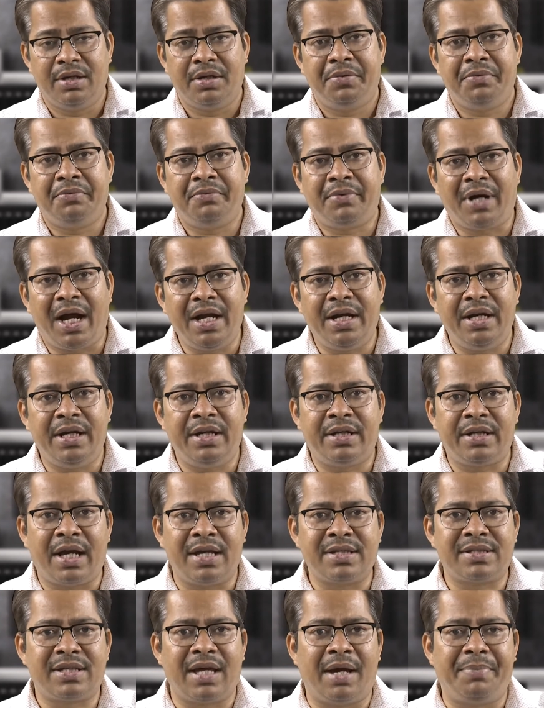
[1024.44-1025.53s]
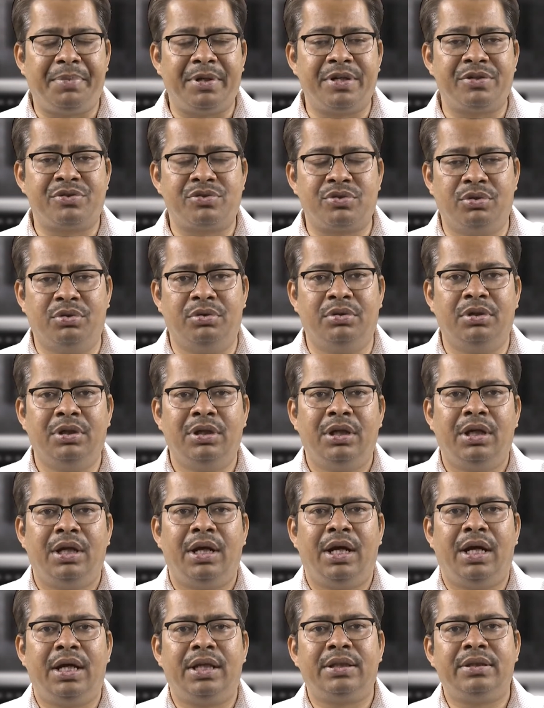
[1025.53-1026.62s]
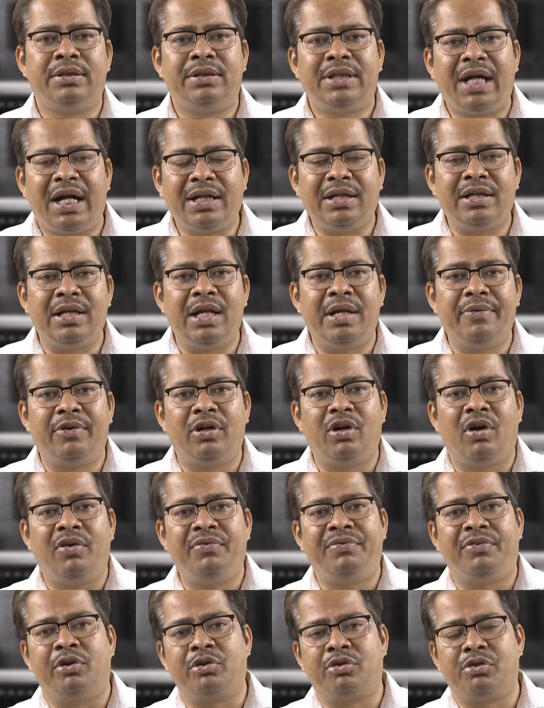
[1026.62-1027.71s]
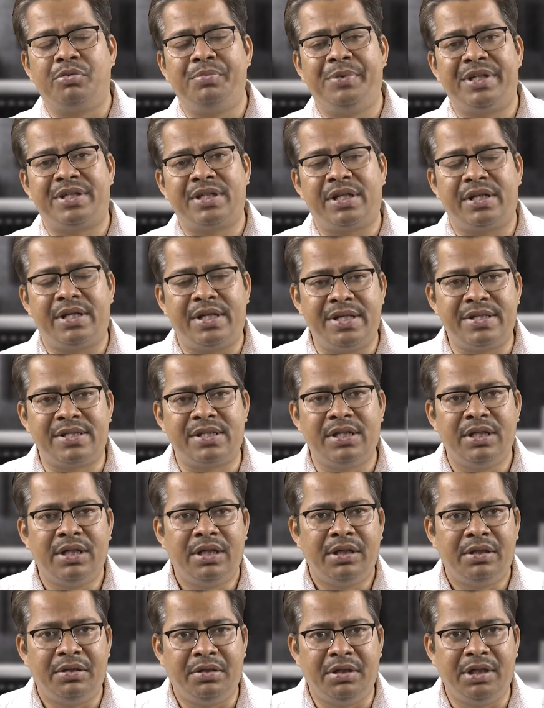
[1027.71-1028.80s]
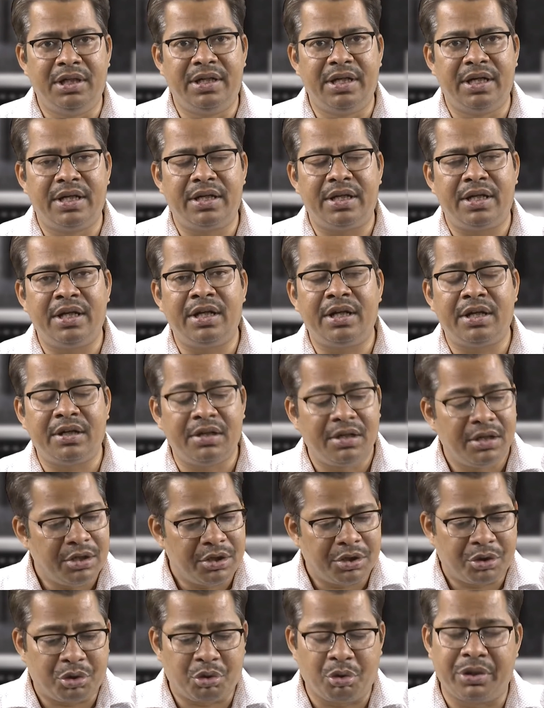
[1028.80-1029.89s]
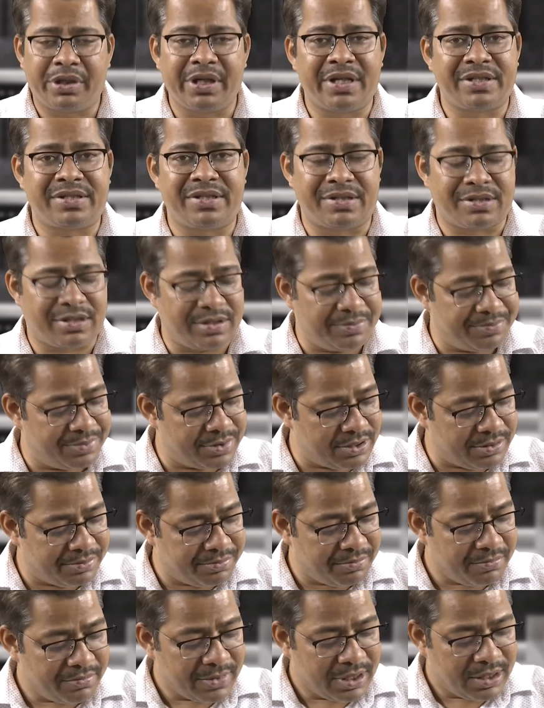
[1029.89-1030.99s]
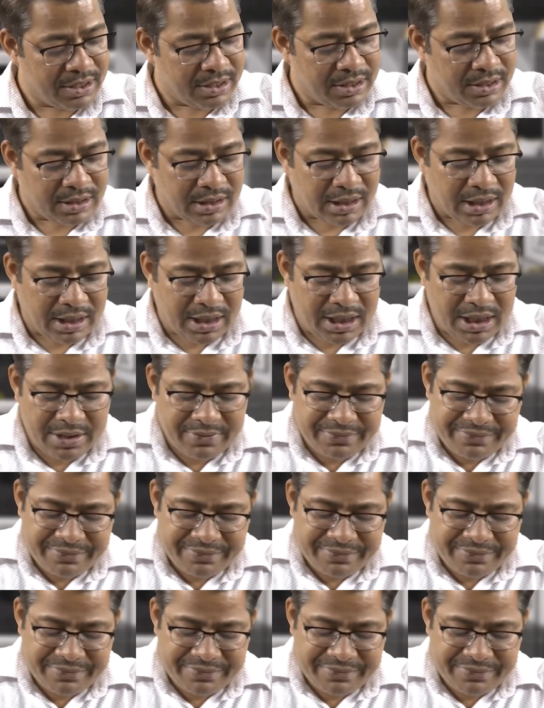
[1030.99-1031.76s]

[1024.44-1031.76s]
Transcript: why it has happened so and that level of automation is needed in Toyota systems. And